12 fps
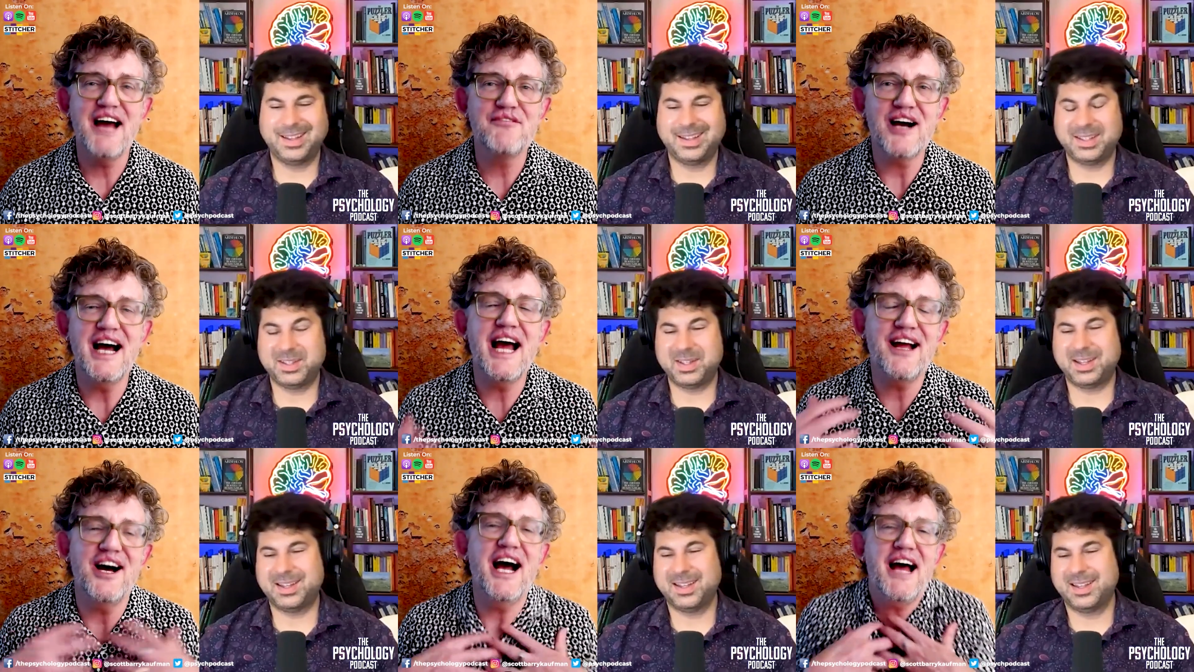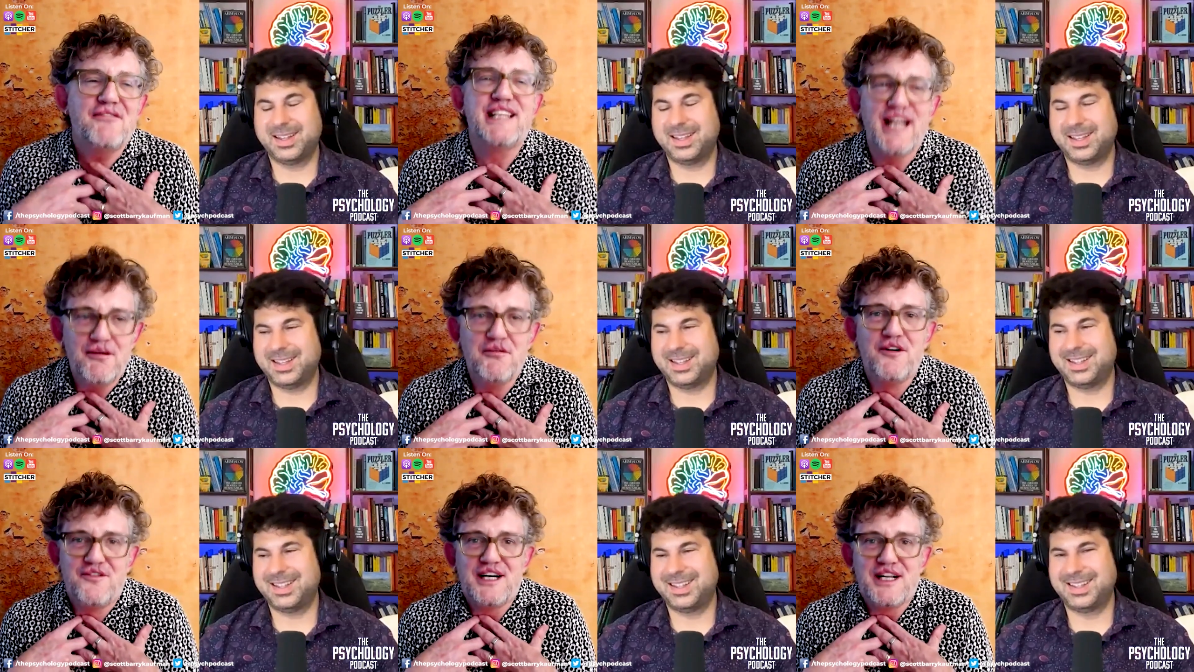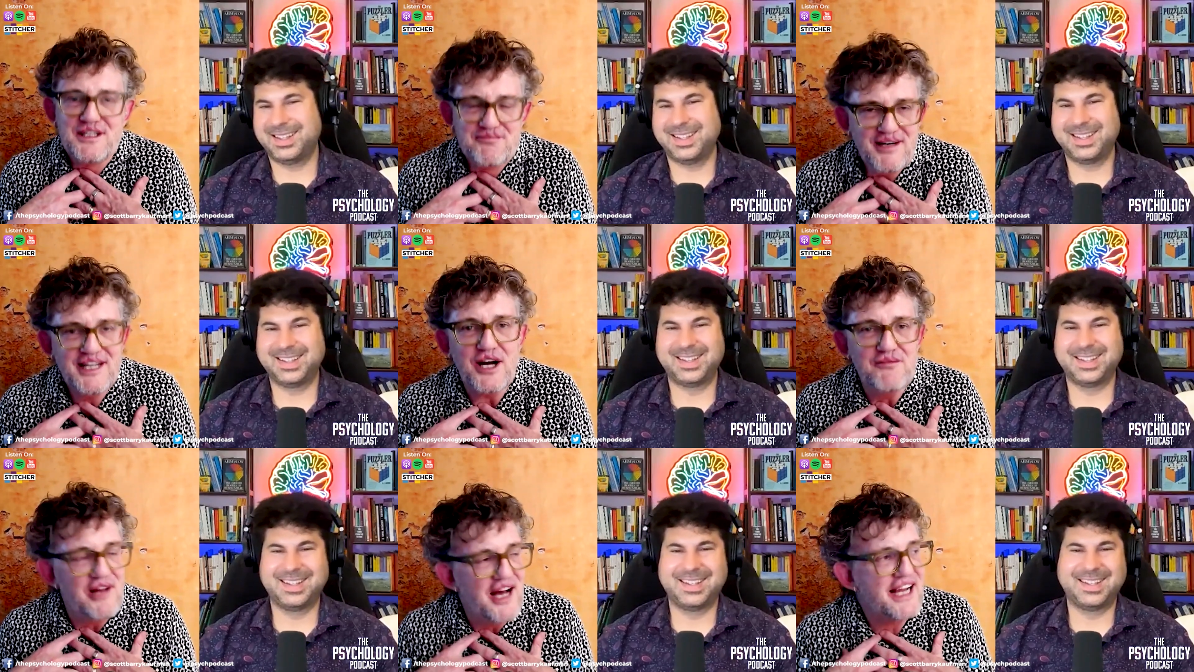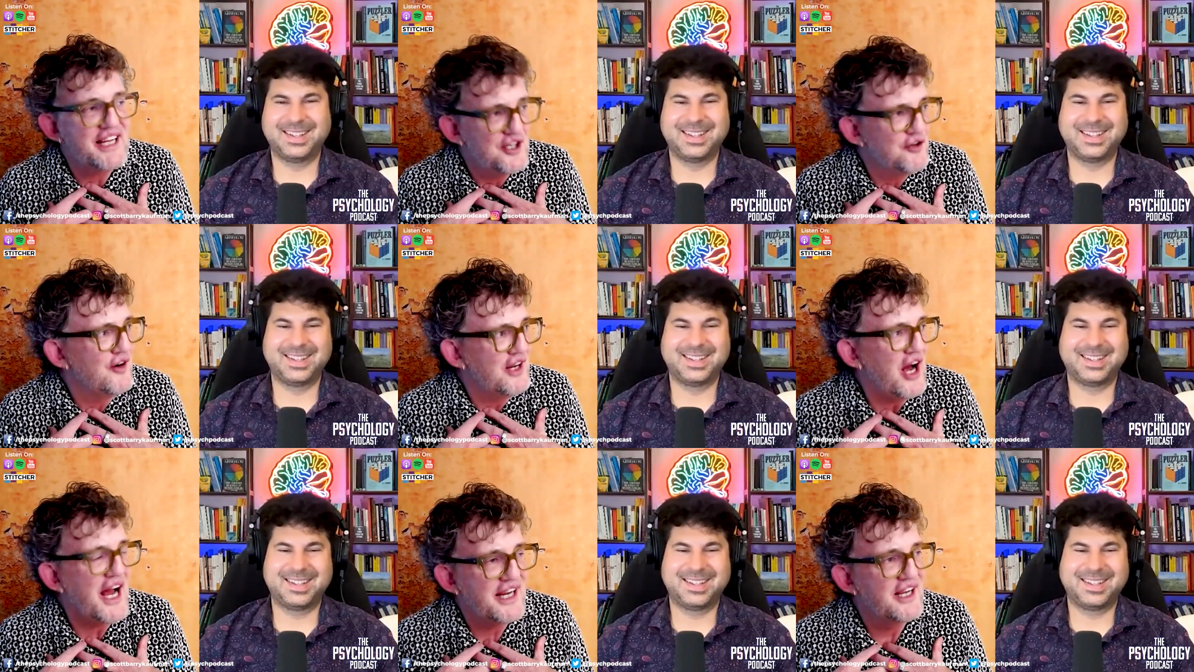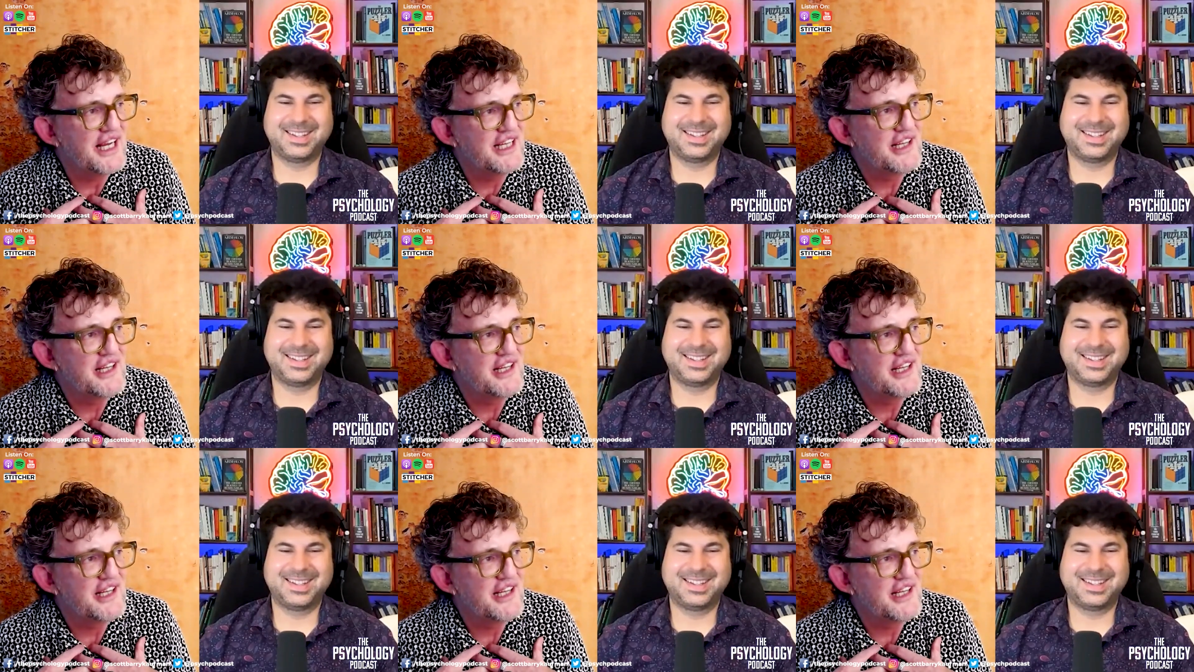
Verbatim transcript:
Speaker 1: I have some of it, but I'm like, you know what? And